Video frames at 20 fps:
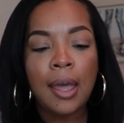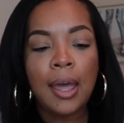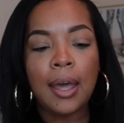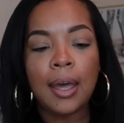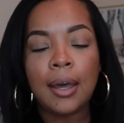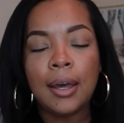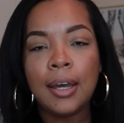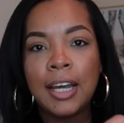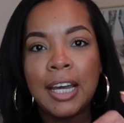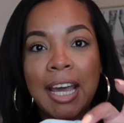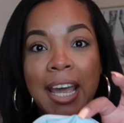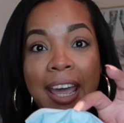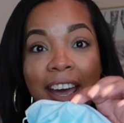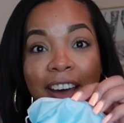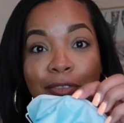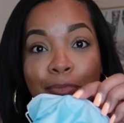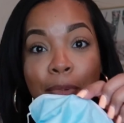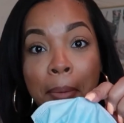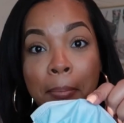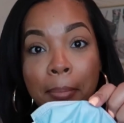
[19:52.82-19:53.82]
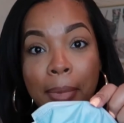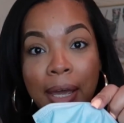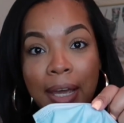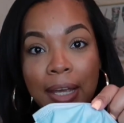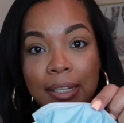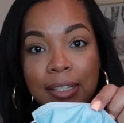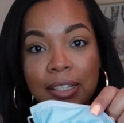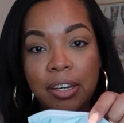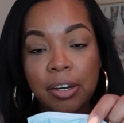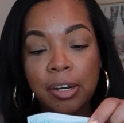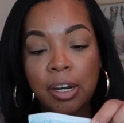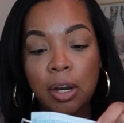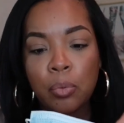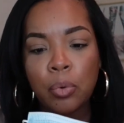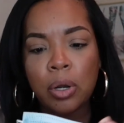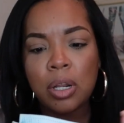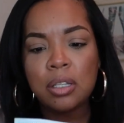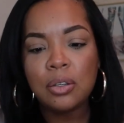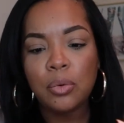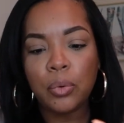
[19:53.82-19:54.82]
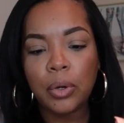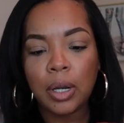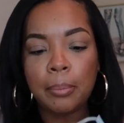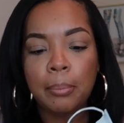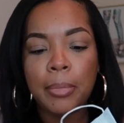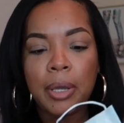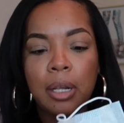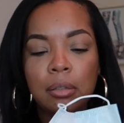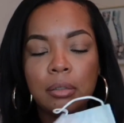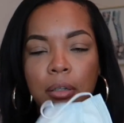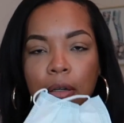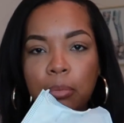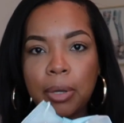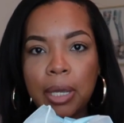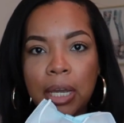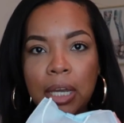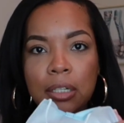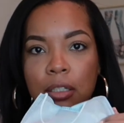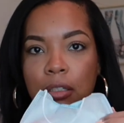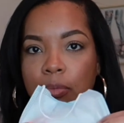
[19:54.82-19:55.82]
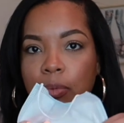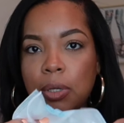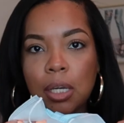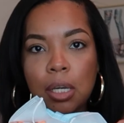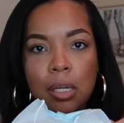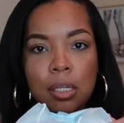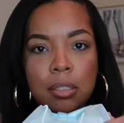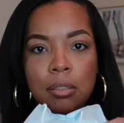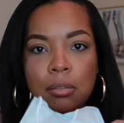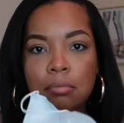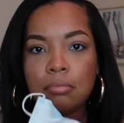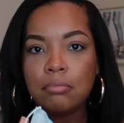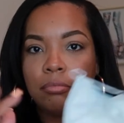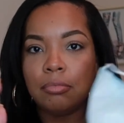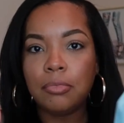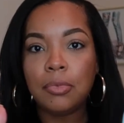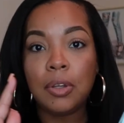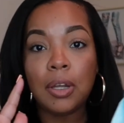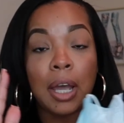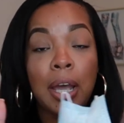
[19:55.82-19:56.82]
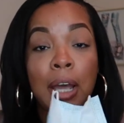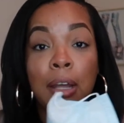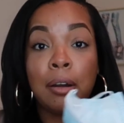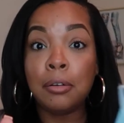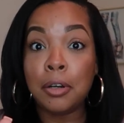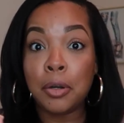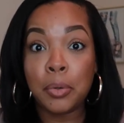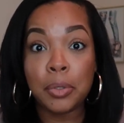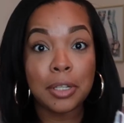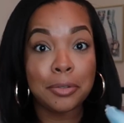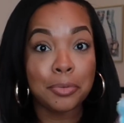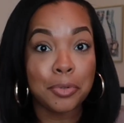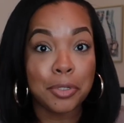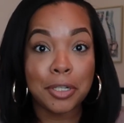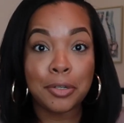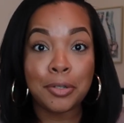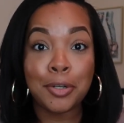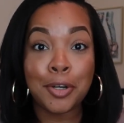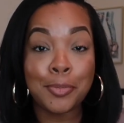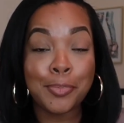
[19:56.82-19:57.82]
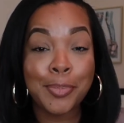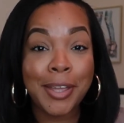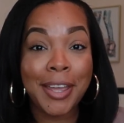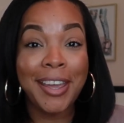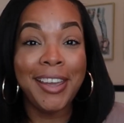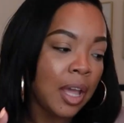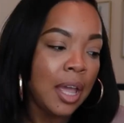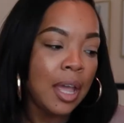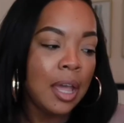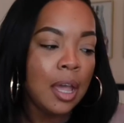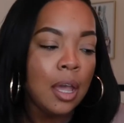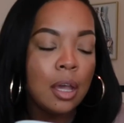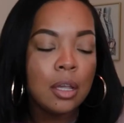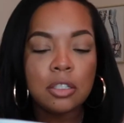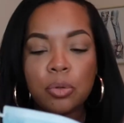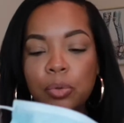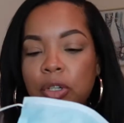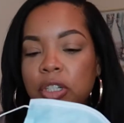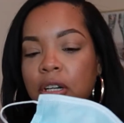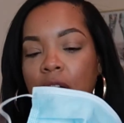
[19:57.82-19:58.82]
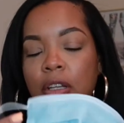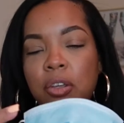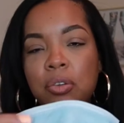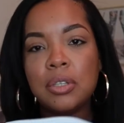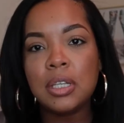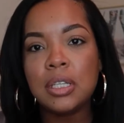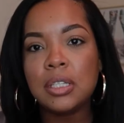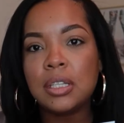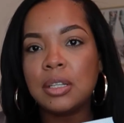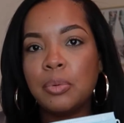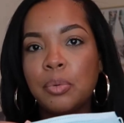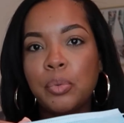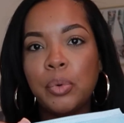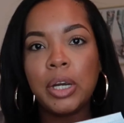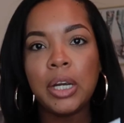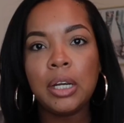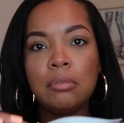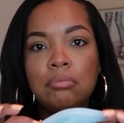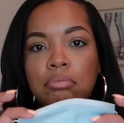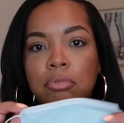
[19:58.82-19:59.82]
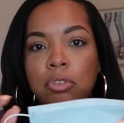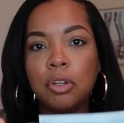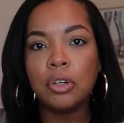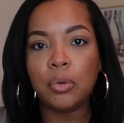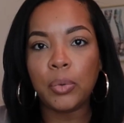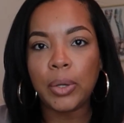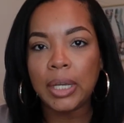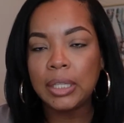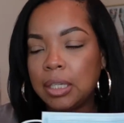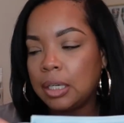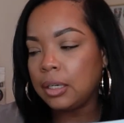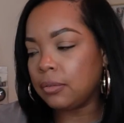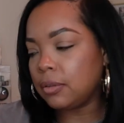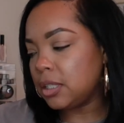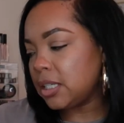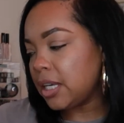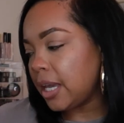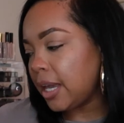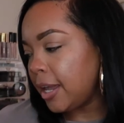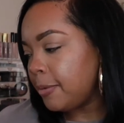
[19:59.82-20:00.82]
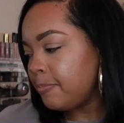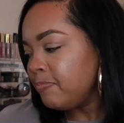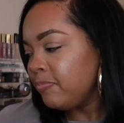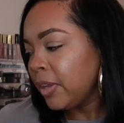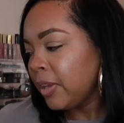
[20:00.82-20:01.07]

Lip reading: I have my mask here. I wanted to wear a medical mask just because I don't know what this result gonna be. So we're just gonna use this because I'm gonna wear it, throw it away at the end of the day.